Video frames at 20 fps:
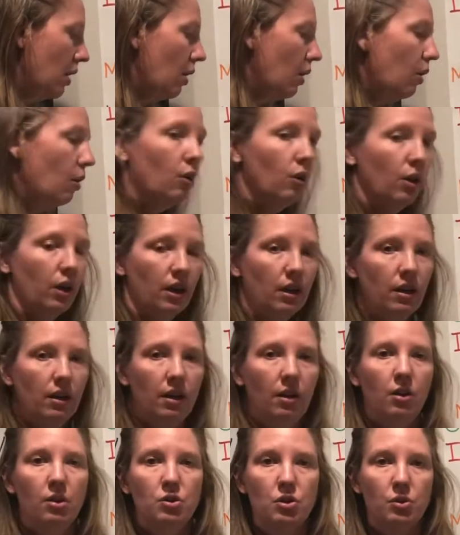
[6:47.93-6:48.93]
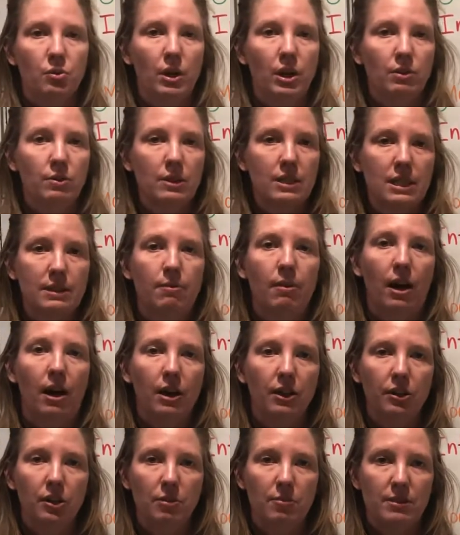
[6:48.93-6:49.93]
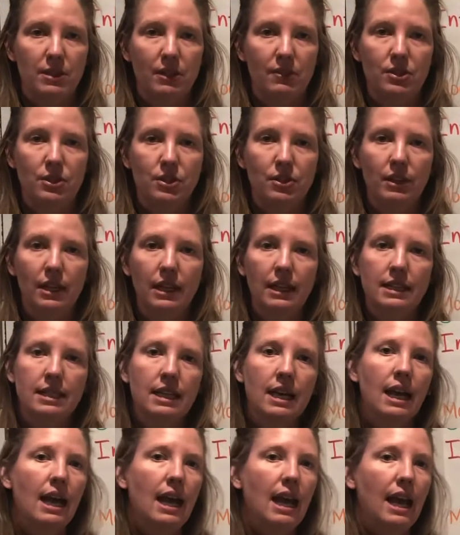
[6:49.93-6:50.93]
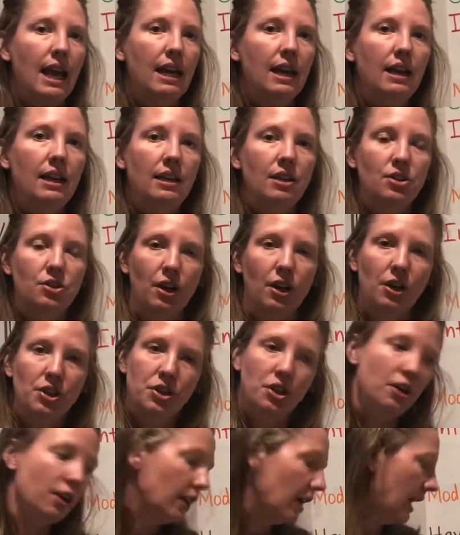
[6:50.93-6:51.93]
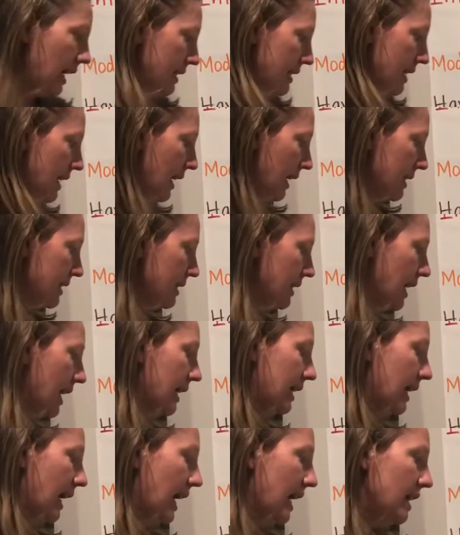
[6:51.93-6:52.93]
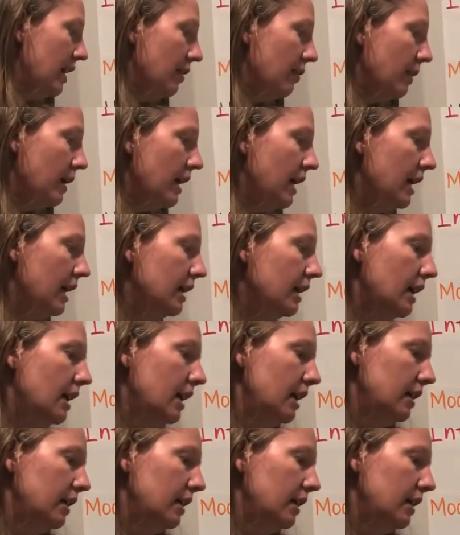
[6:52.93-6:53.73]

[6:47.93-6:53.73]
or to work with small groups of students in an instructional context like guided reading,